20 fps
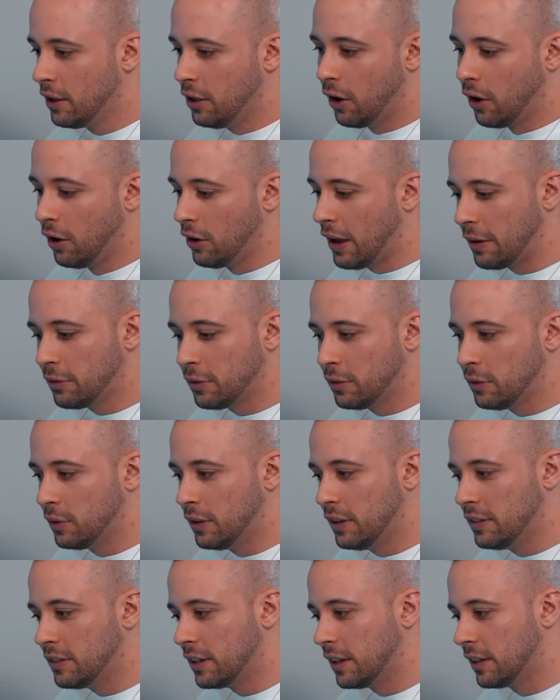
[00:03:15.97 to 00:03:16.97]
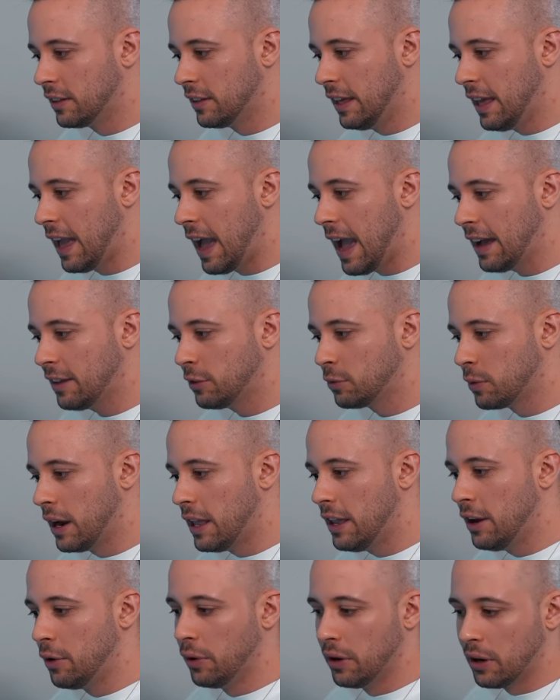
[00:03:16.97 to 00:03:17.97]
All you have to do is click the X
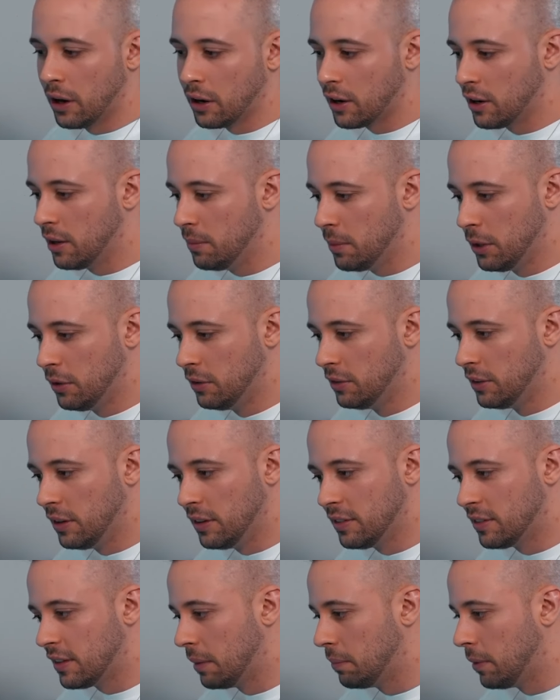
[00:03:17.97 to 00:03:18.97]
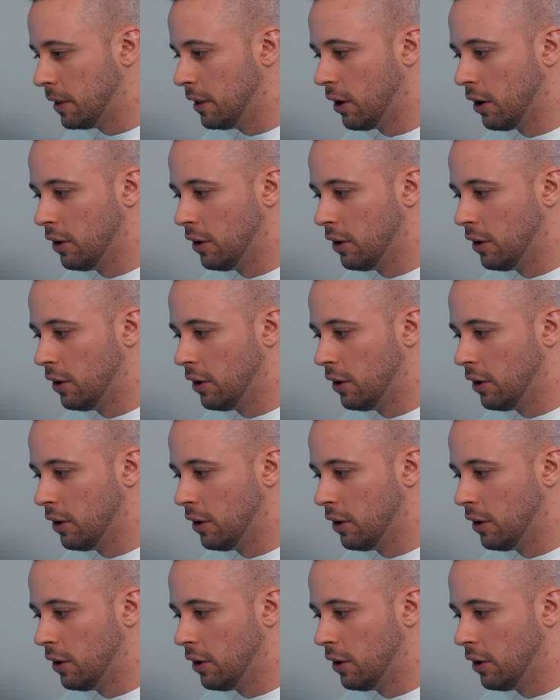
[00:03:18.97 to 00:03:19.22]
right here. We're not going to be using this template.